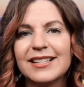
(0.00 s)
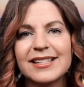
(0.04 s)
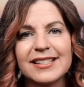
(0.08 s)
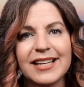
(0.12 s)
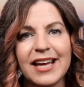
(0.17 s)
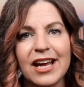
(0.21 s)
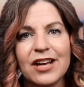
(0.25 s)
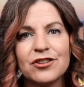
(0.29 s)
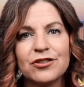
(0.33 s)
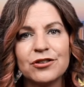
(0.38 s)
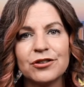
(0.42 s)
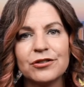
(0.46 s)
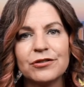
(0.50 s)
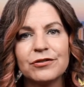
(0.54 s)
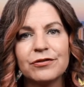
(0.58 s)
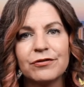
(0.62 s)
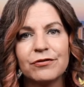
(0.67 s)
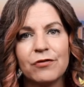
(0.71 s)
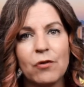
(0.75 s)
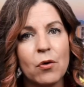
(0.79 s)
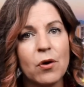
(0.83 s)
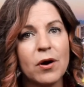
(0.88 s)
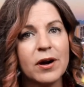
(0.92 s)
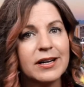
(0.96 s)
is scheduled
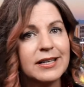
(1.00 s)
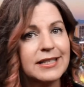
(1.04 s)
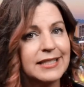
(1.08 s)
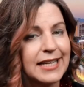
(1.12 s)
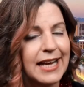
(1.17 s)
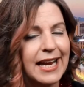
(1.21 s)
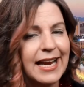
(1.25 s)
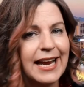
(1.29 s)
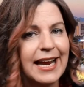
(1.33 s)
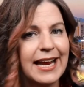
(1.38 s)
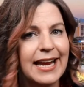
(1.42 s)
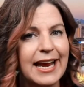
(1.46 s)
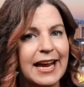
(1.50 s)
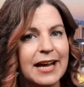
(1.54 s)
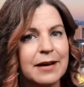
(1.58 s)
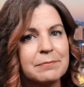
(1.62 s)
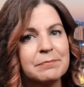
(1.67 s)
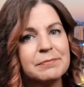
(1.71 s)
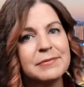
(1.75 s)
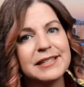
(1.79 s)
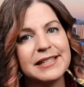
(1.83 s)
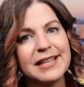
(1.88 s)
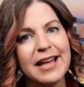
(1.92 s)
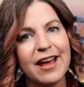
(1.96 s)
for 10
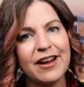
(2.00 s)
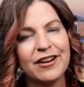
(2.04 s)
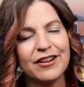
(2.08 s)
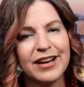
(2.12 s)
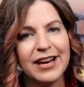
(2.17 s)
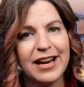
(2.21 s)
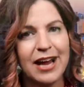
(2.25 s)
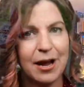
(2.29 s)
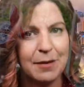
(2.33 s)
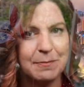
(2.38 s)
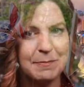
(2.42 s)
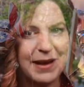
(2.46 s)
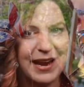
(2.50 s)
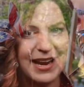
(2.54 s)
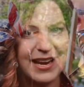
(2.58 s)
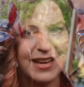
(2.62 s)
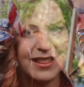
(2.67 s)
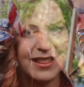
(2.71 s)
a.m. Saturday on May